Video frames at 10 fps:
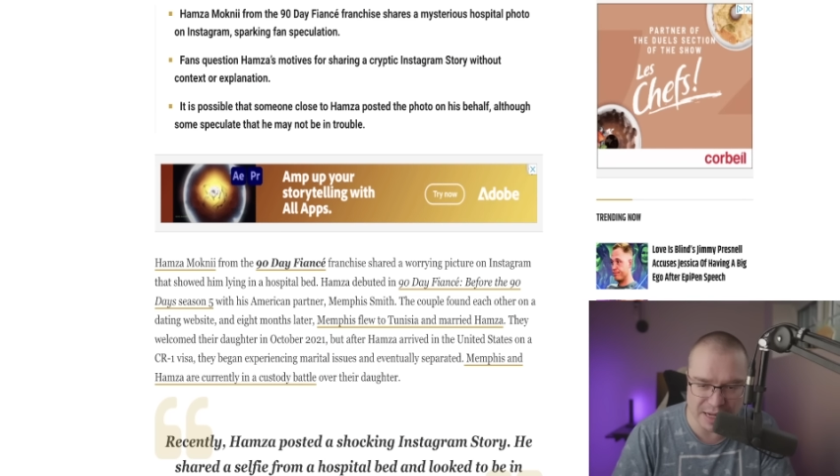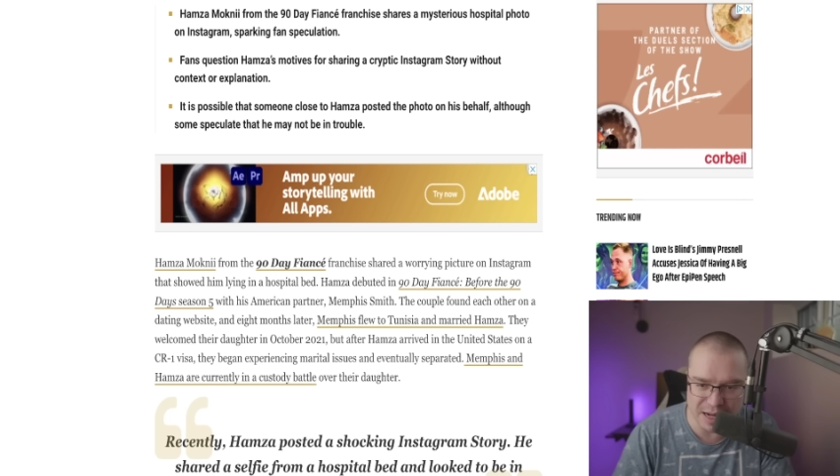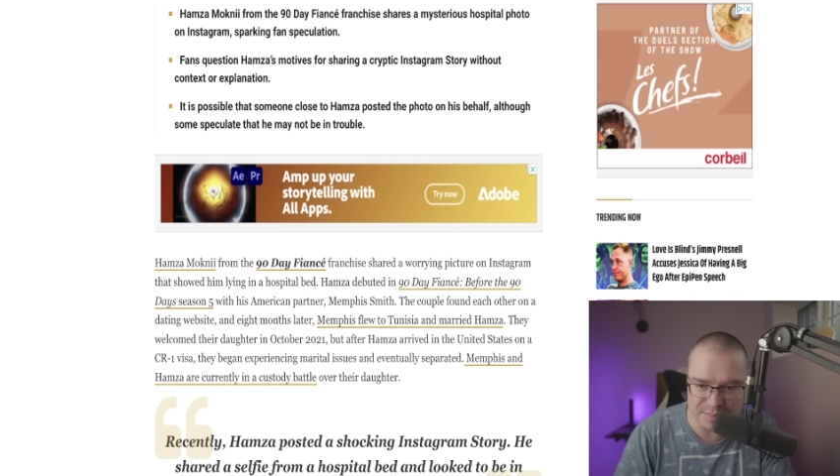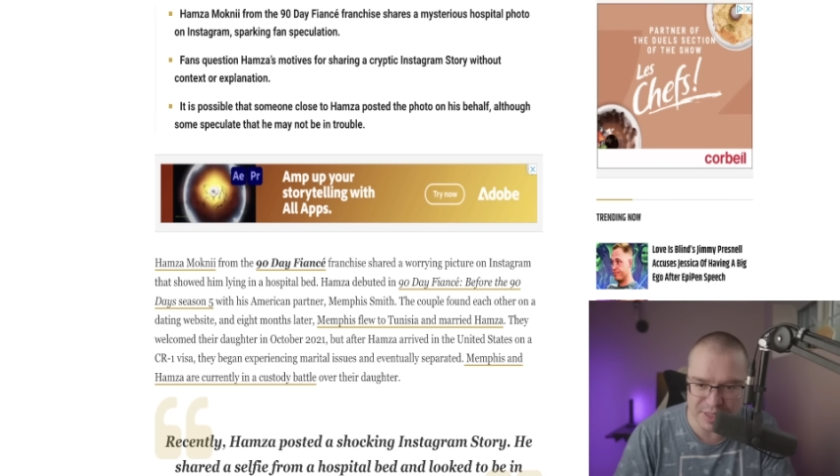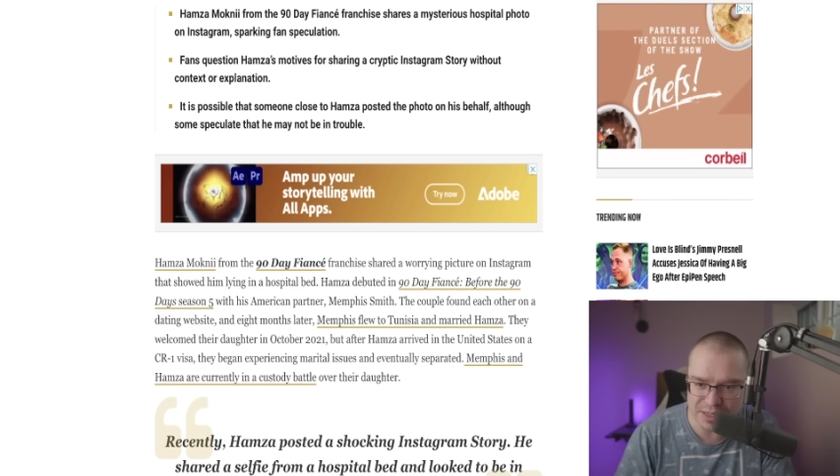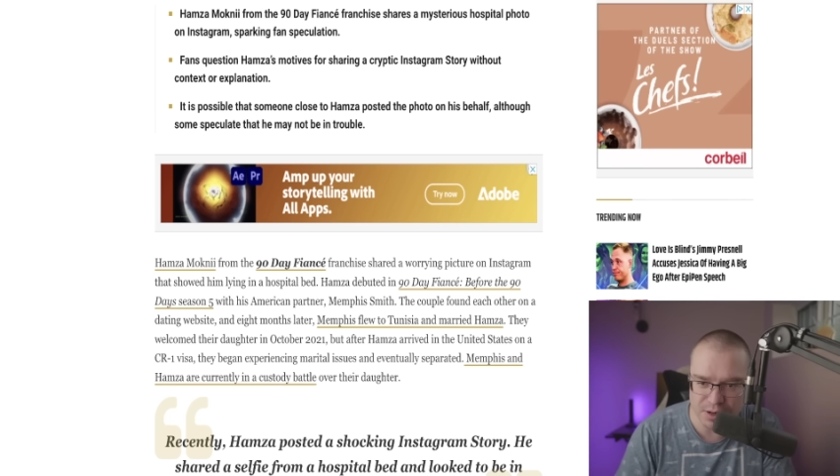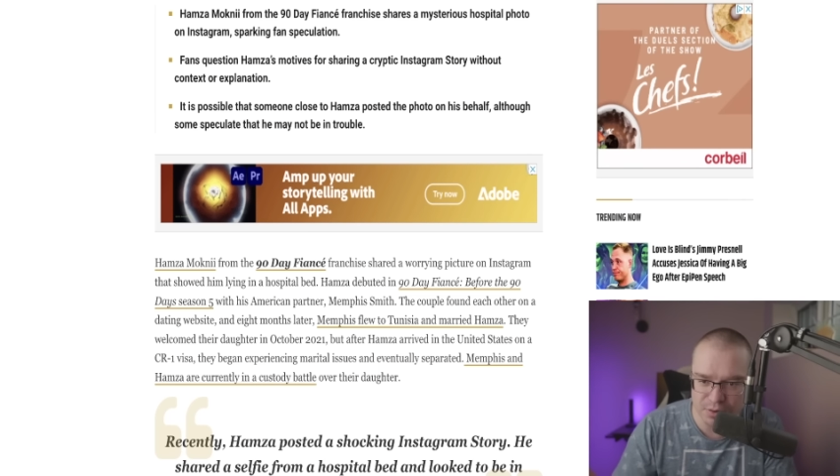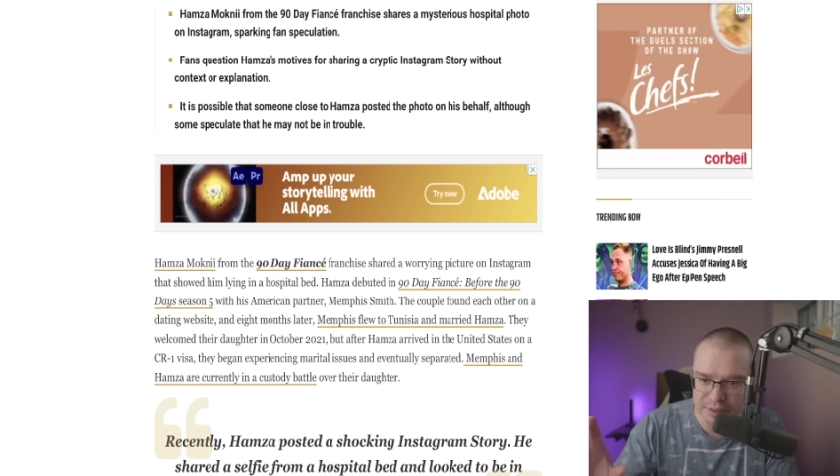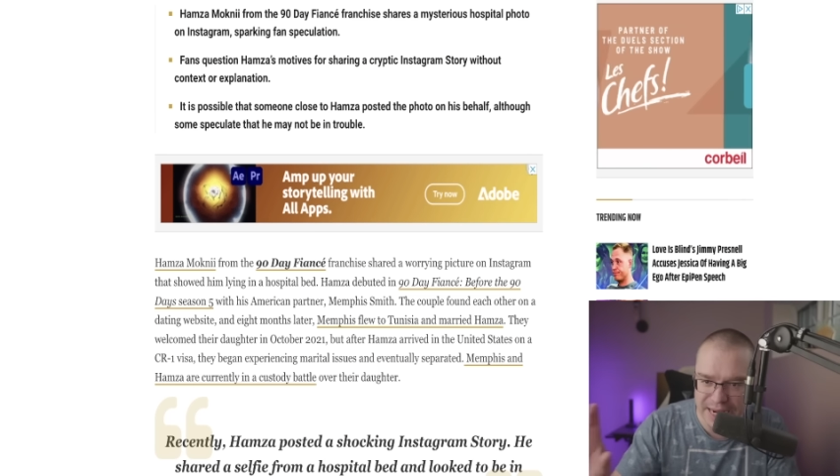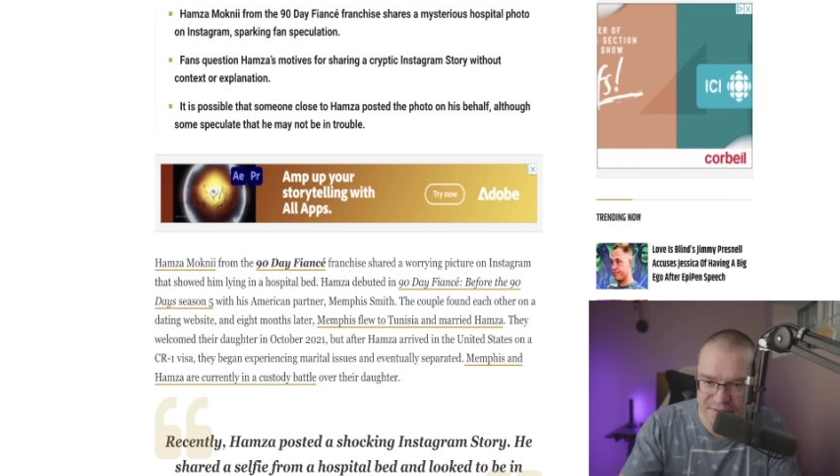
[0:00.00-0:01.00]
up
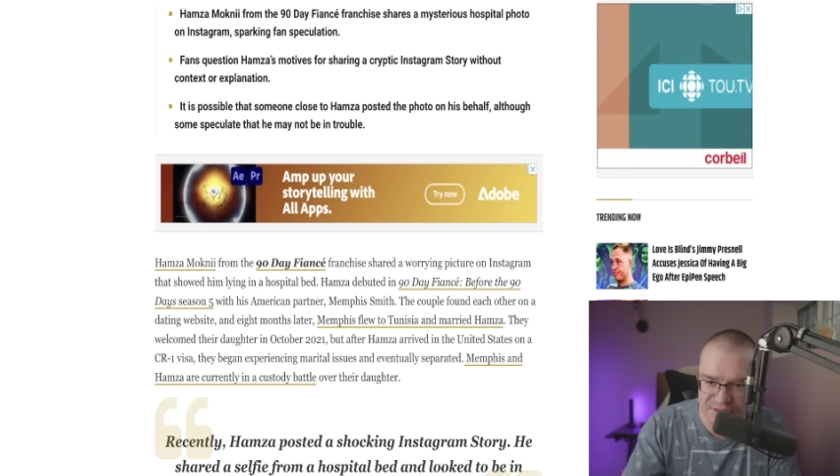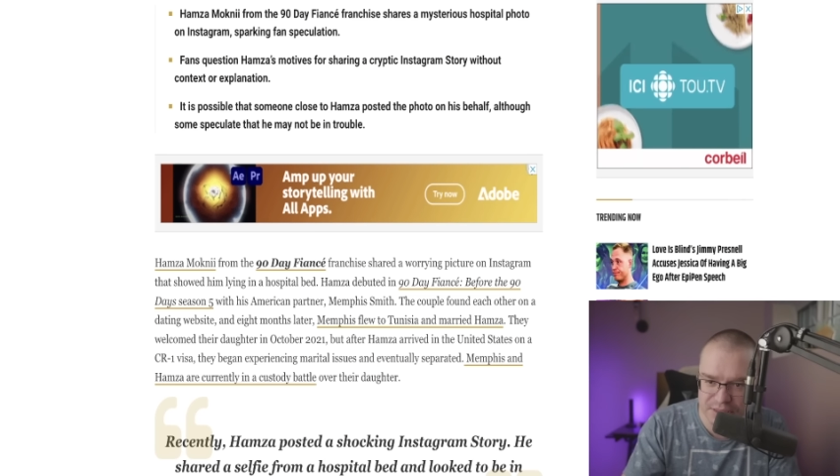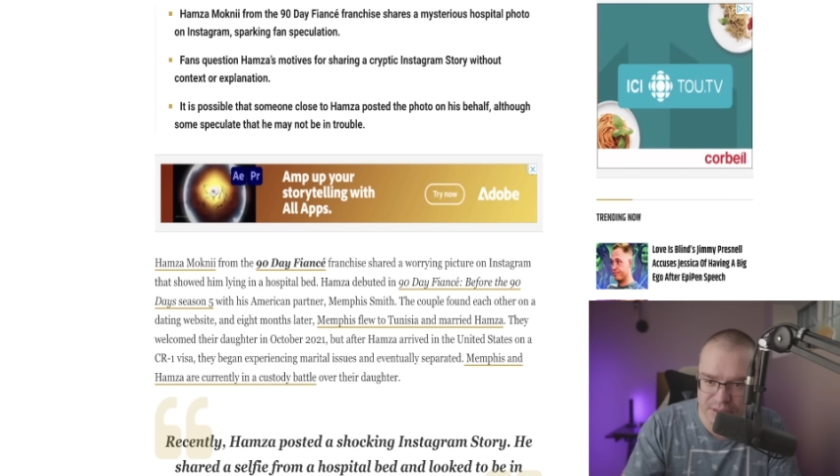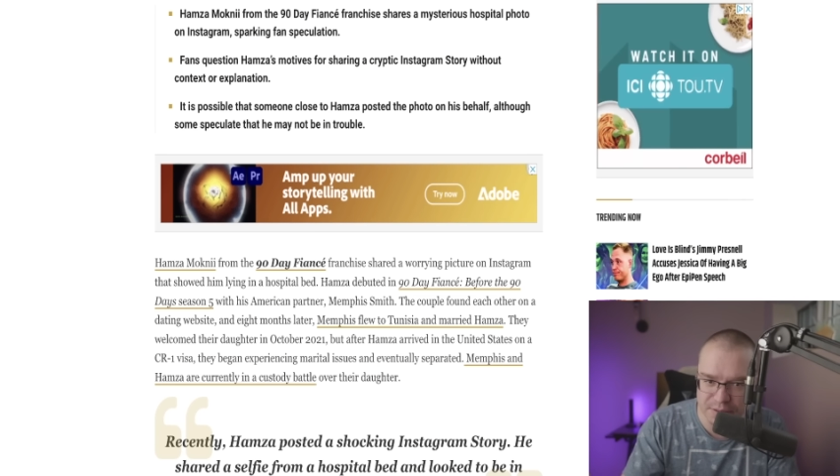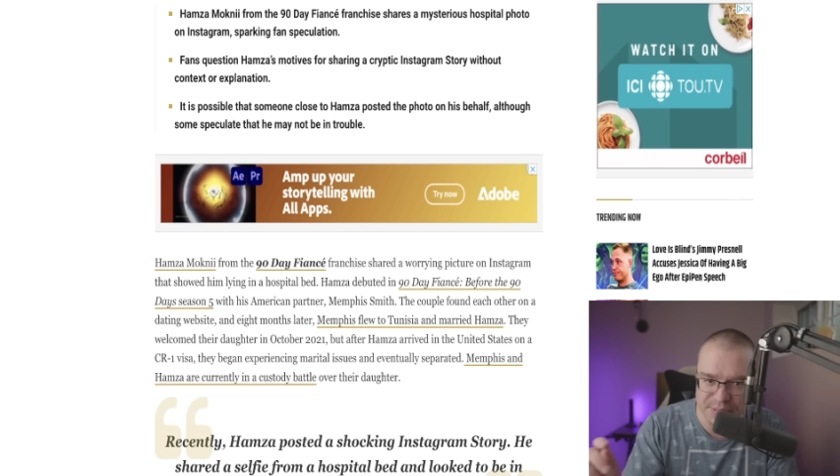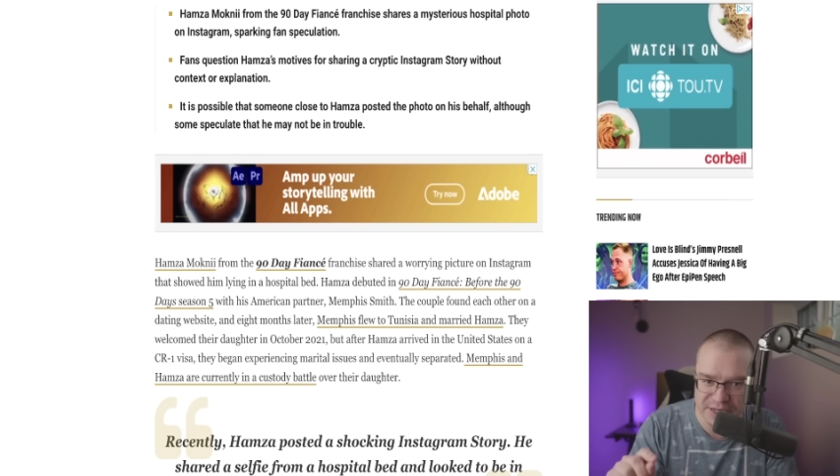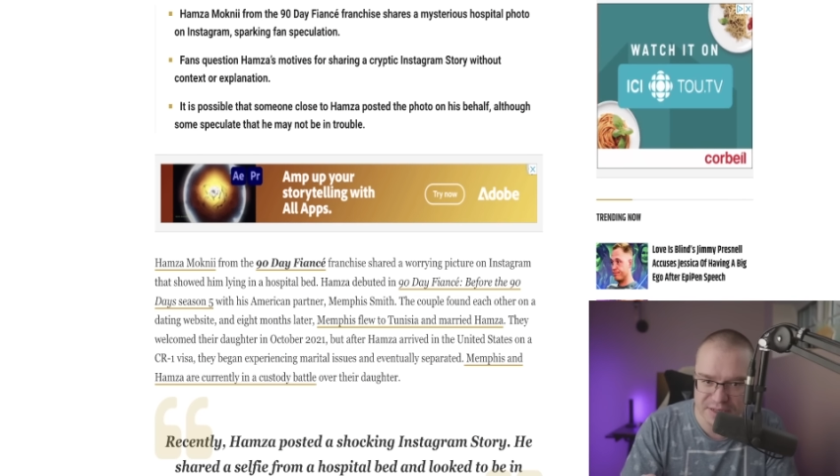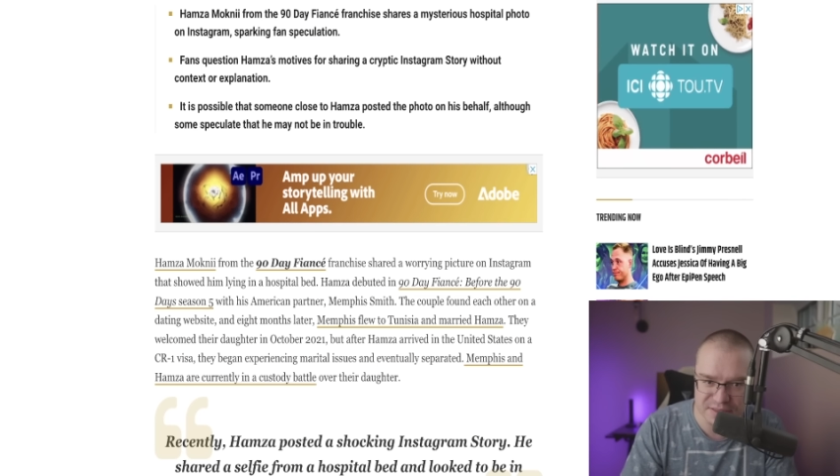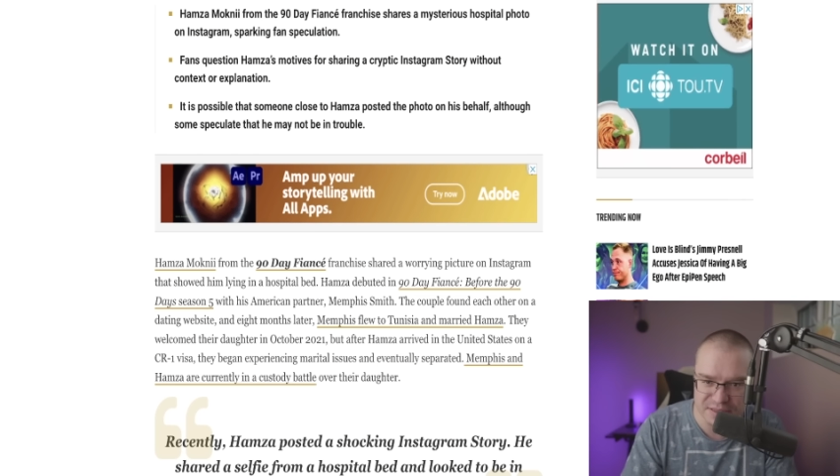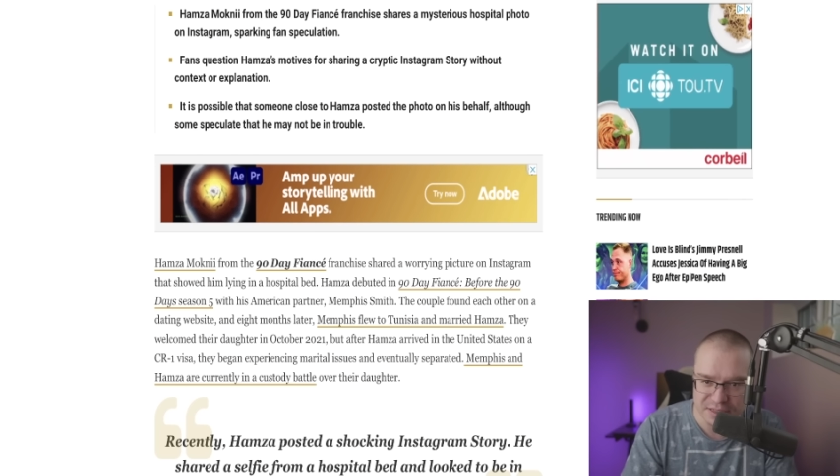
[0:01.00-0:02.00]
Nicole Nafziger
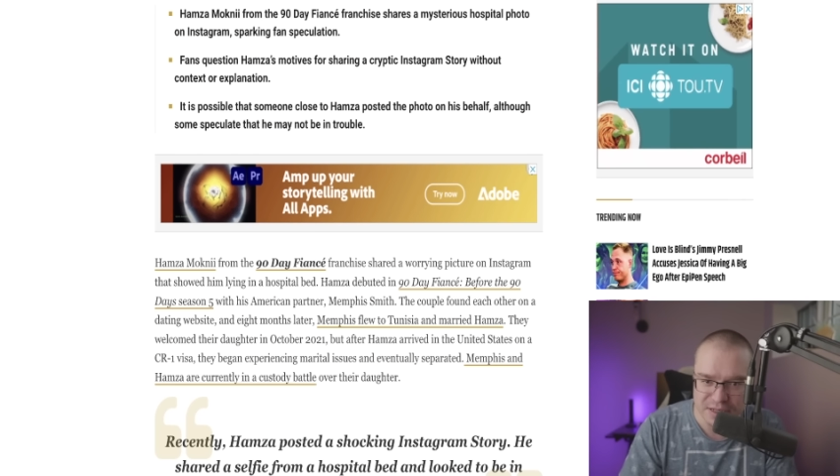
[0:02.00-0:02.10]
because